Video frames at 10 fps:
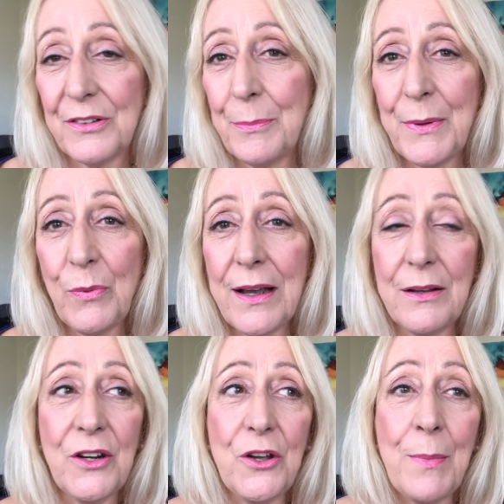I mean, we,
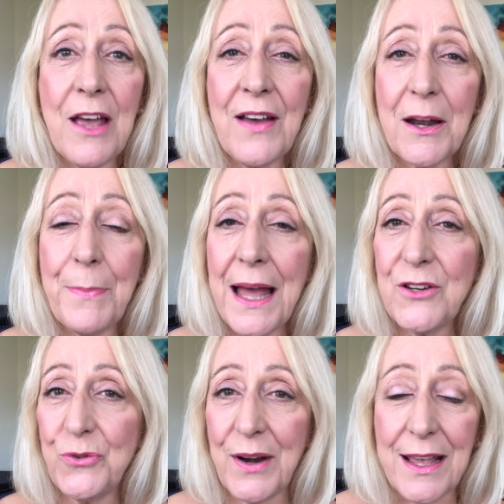you know, you may have had a
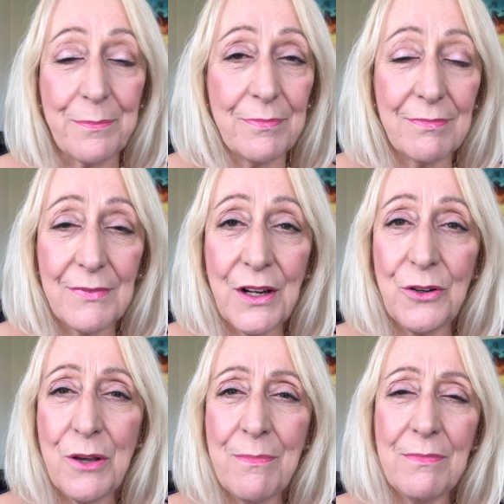bad dream you
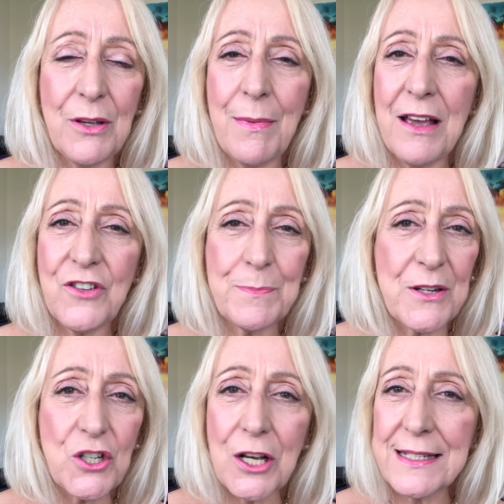know, you, you may have just
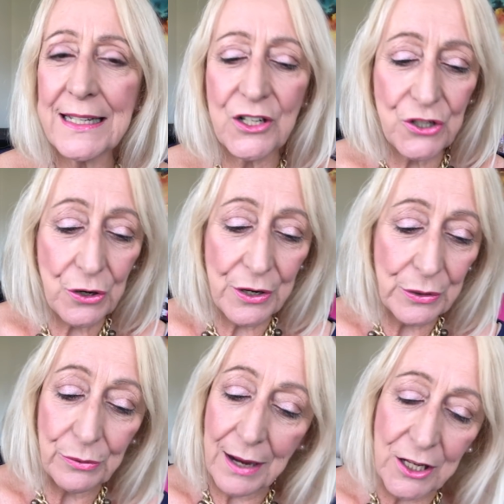been tossing and
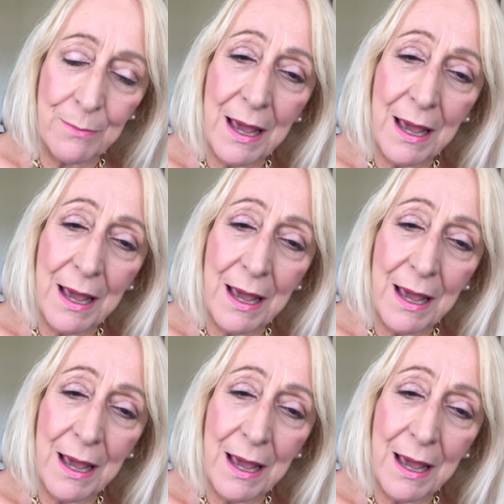turning all night.